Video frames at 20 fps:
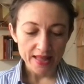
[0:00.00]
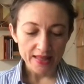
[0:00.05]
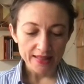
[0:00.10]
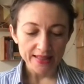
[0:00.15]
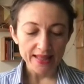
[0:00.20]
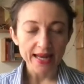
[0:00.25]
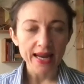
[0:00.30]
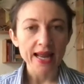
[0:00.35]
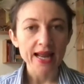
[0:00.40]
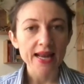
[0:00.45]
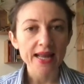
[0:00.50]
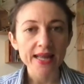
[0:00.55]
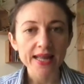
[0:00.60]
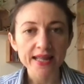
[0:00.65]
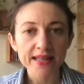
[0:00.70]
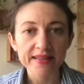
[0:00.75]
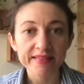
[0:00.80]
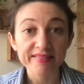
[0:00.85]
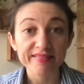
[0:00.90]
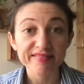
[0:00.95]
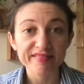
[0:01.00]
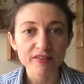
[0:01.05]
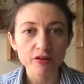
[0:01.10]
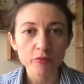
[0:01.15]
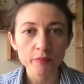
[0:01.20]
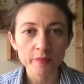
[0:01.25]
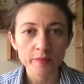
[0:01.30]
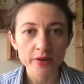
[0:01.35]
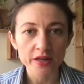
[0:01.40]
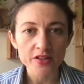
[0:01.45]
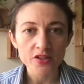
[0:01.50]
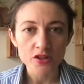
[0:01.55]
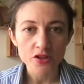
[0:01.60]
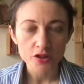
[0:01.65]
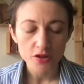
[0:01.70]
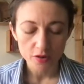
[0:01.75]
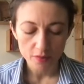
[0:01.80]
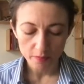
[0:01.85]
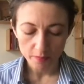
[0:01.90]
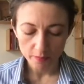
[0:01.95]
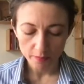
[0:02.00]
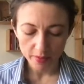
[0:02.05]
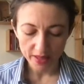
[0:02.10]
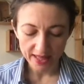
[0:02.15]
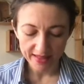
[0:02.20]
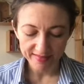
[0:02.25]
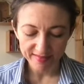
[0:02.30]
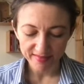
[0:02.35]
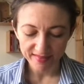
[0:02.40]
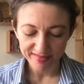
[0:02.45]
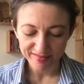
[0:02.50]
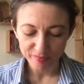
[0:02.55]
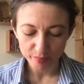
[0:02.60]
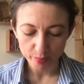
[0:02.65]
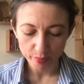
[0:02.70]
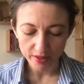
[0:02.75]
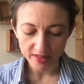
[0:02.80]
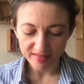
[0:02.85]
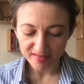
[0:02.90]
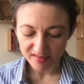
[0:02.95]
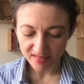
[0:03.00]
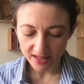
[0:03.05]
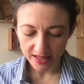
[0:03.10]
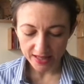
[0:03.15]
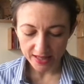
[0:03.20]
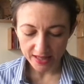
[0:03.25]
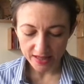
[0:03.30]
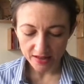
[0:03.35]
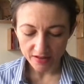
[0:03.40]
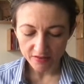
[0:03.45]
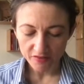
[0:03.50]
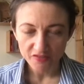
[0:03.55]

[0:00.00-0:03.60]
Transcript: That I like it so much because it's basically